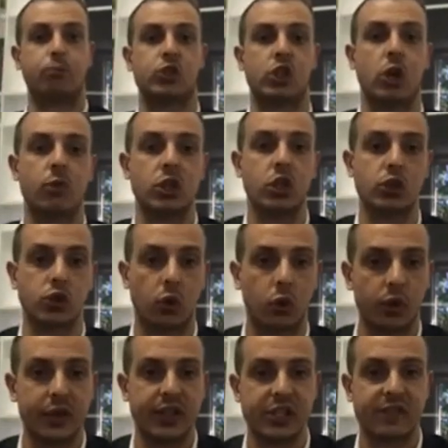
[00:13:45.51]
So we use all
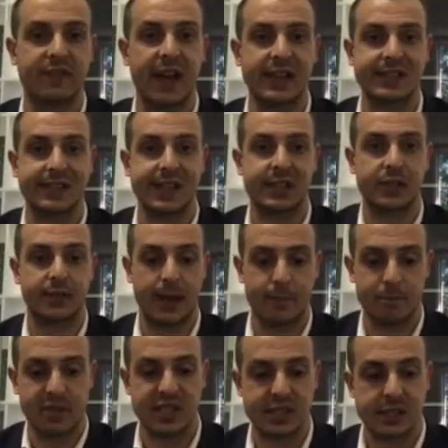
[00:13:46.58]
these facets of our
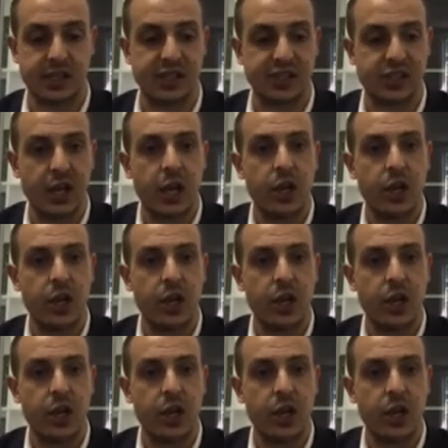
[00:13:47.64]
business